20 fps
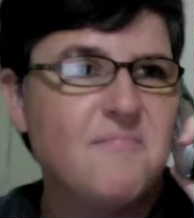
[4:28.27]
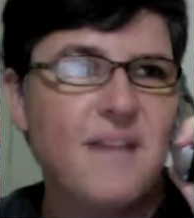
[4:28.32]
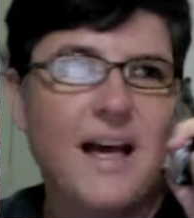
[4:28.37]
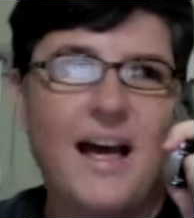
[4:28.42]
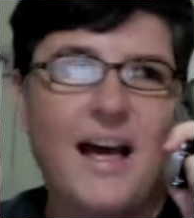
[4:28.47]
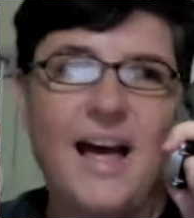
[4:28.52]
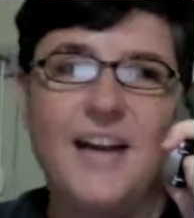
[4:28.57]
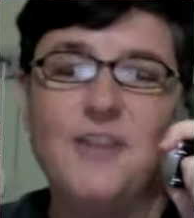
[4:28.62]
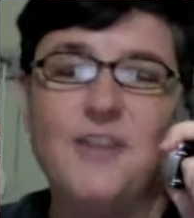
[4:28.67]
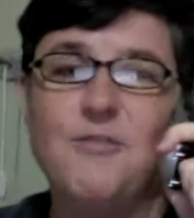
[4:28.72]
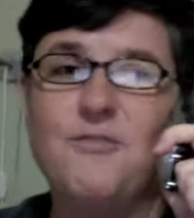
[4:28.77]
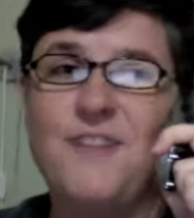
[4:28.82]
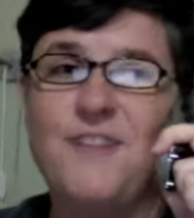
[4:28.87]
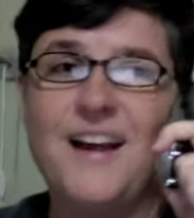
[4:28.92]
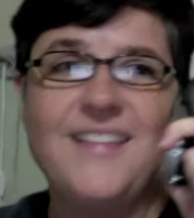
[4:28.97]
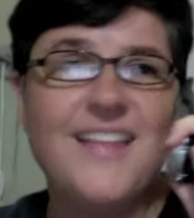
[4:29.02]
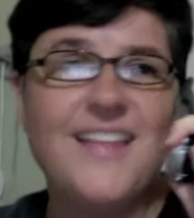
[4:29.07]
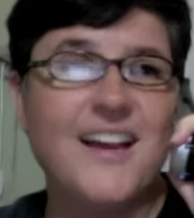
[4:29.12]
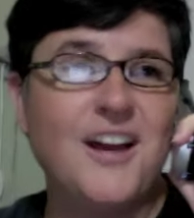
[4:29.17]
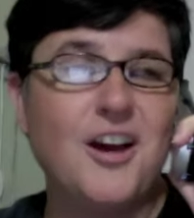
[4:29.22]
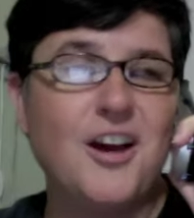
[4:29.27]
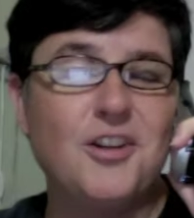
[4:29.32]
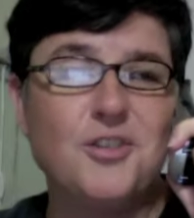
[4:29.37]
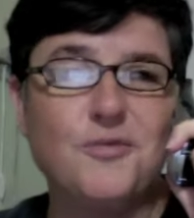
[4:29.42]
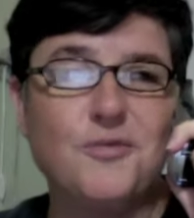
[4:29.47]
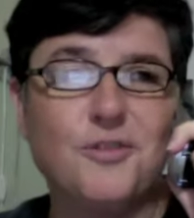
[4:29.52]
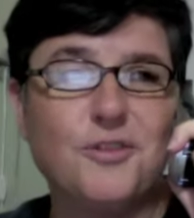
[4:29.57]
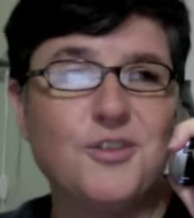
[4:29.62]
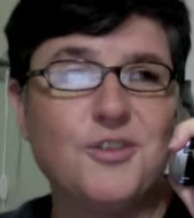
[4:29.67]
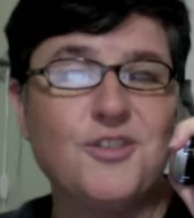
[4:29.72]
I don't find that
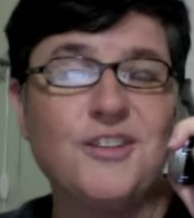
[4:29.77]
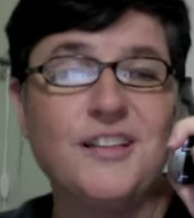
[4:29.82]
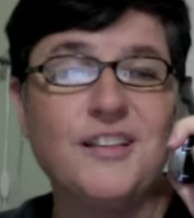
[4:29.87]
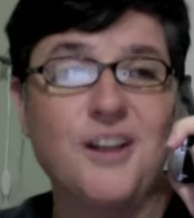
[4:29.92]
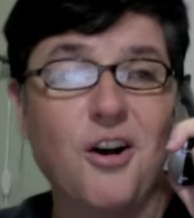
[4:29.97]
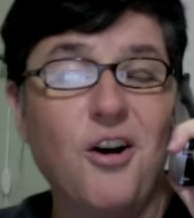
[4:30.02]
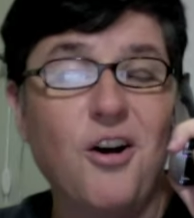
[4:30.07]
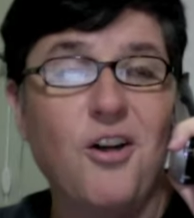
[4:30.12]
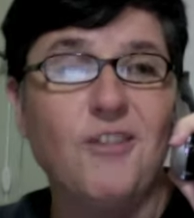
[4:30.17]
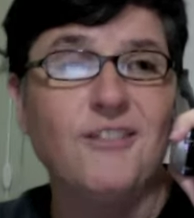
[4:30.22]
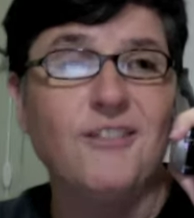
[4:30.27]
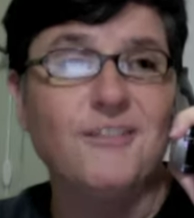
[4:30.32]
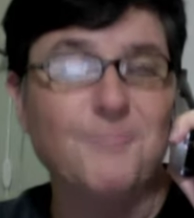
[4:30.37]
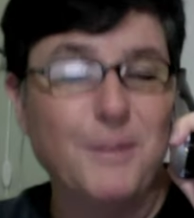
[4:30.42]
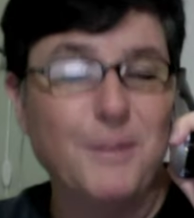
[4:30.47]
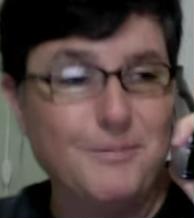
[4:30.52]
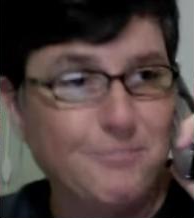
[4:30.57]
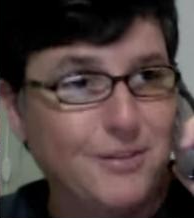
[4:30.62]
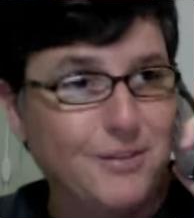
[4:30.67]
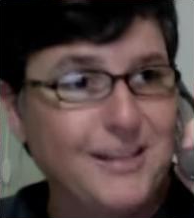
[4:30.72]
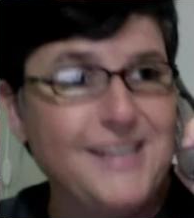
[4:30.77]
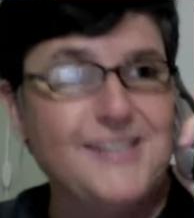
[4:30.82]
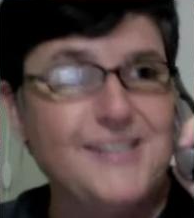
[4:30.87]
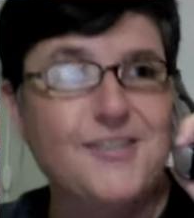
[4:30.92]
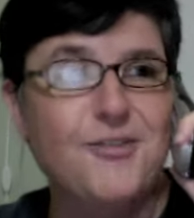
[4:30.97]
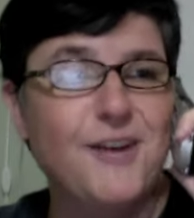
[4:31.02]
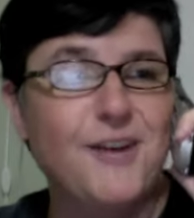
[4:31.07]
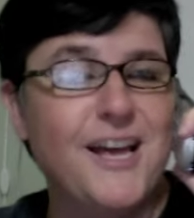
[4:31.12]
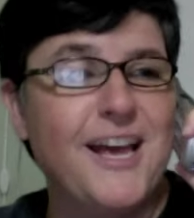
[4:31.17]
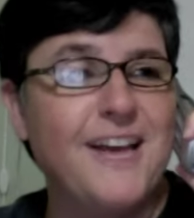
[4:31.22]
controversial at all, but please
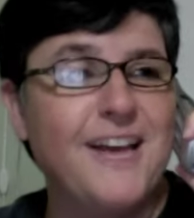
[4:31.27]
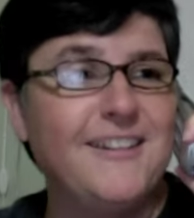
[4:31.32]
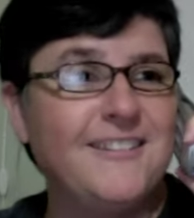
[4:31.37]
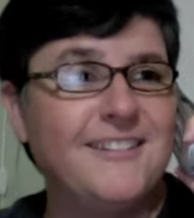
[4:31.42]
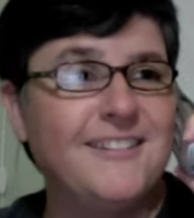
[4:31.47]
go ahead.